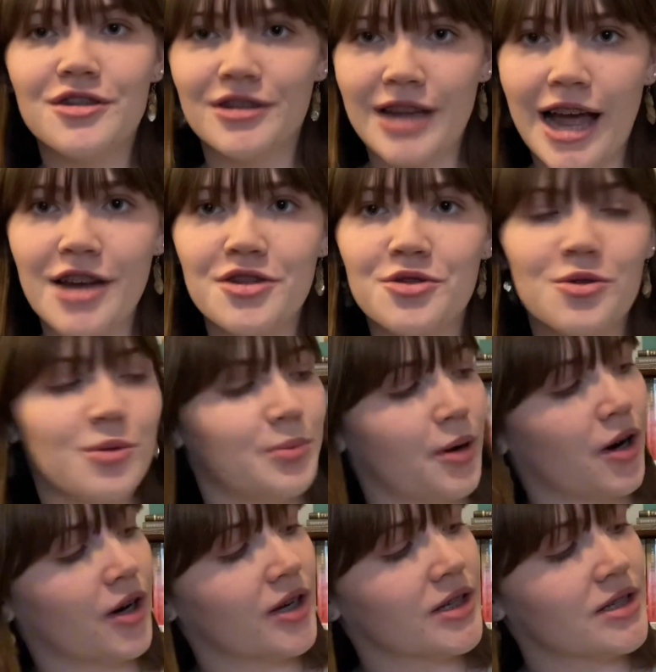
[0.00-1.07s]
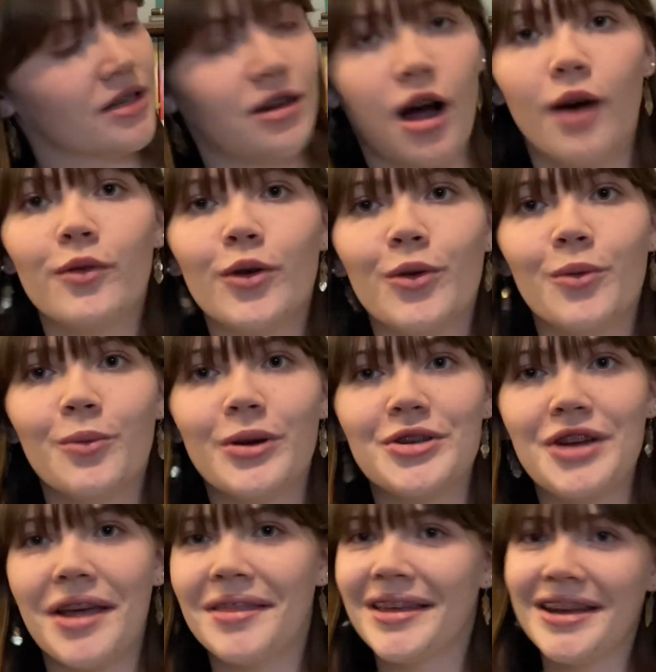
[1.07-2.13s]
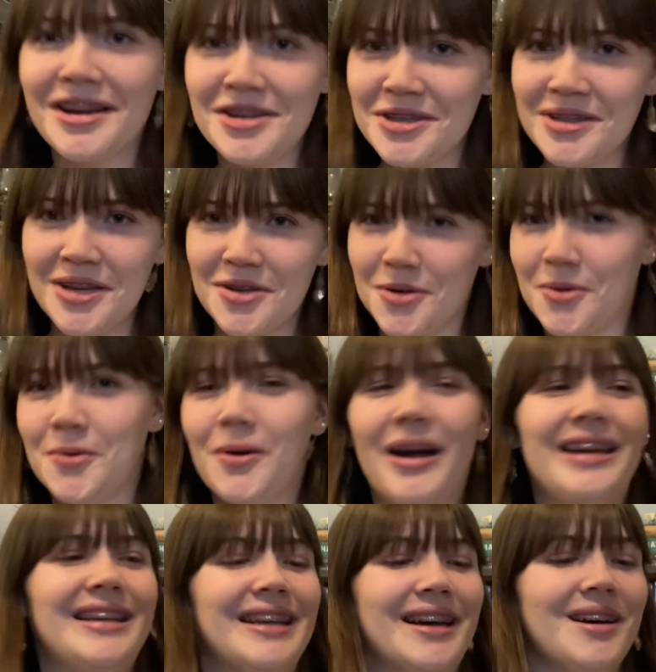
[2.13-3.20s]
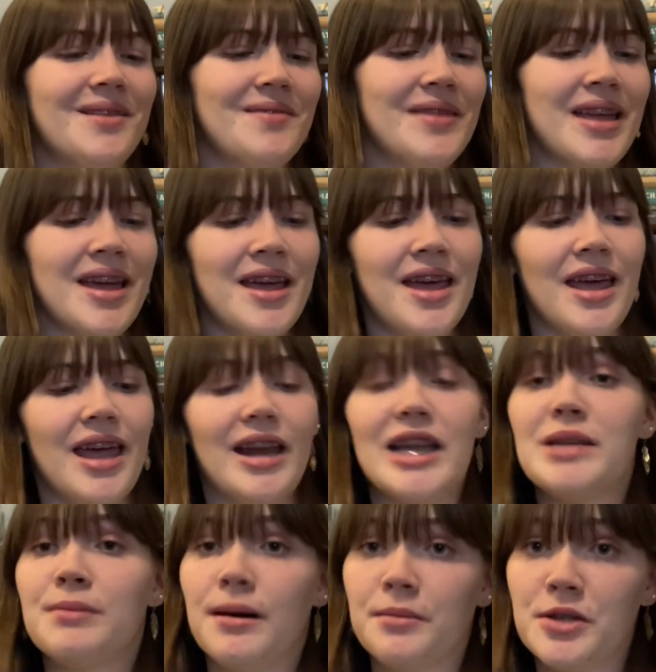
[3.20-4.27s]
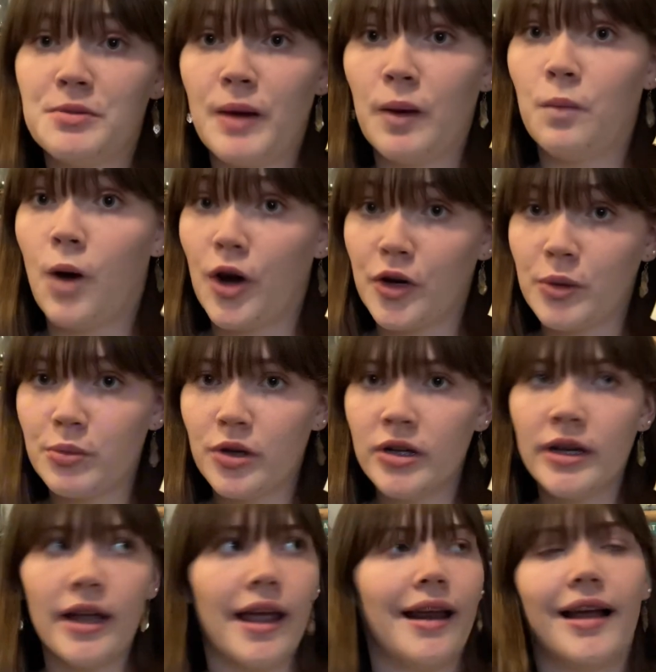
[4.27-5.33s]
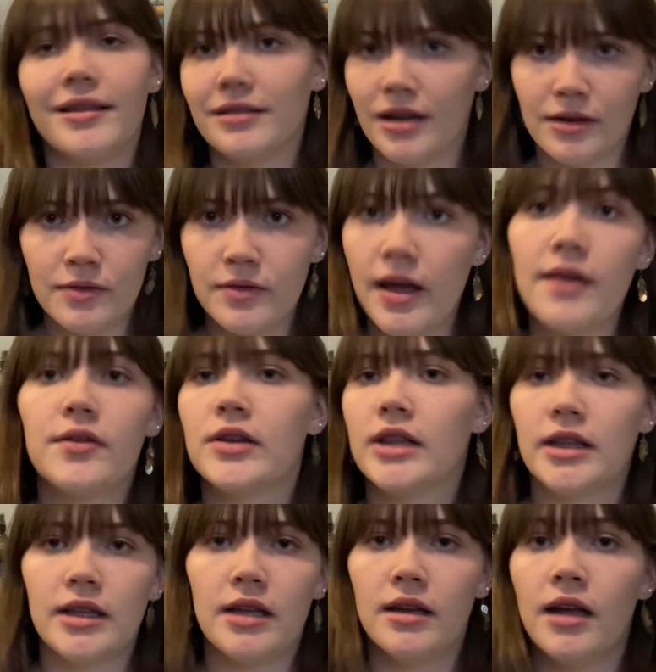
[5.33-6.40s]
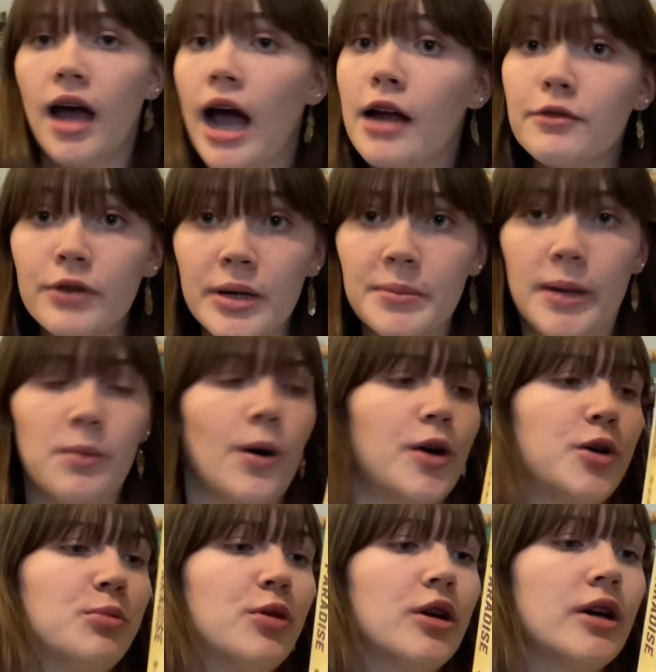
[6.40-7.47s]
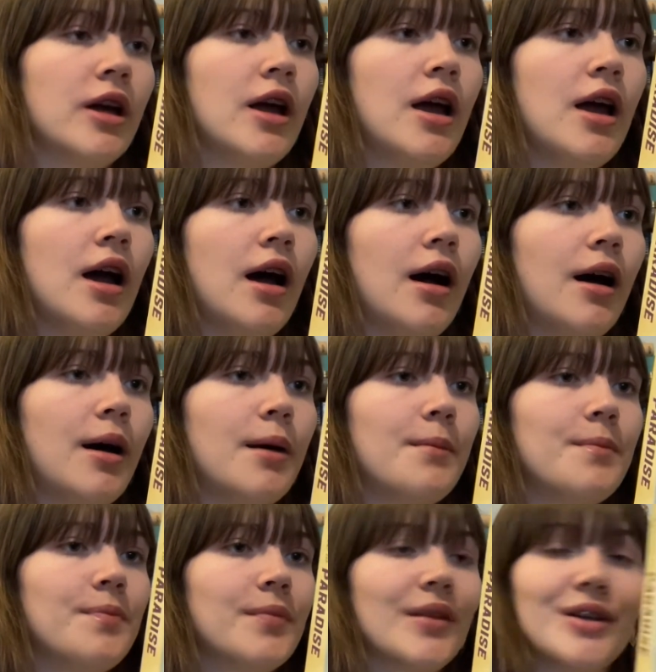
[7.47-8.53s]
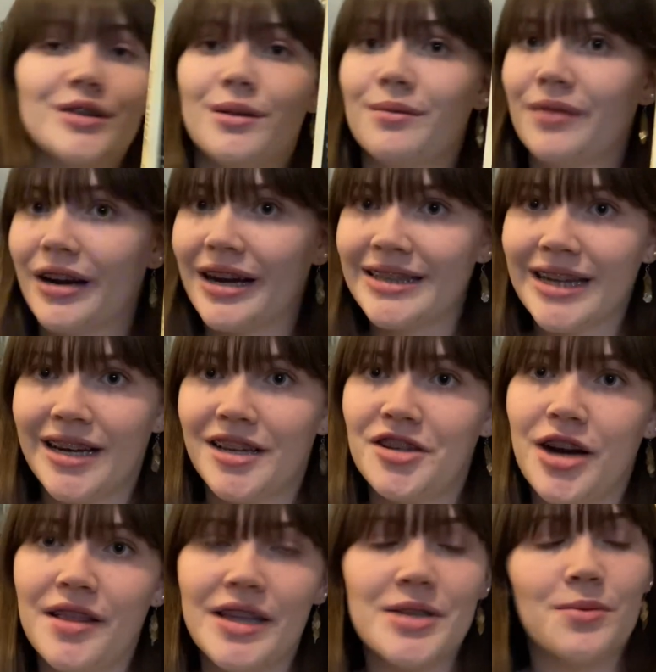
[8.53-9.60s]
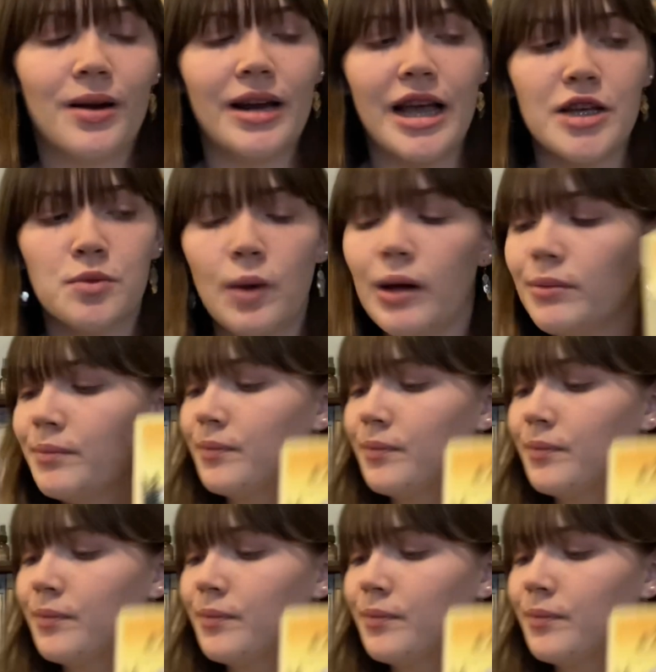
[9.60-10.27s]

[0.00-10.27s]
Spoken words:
national parks novel, which I think is just such a cool idea. It is published by Waterbrook, and I love everything that I've read by Waterbrook. So I'm very excited to try this one as well.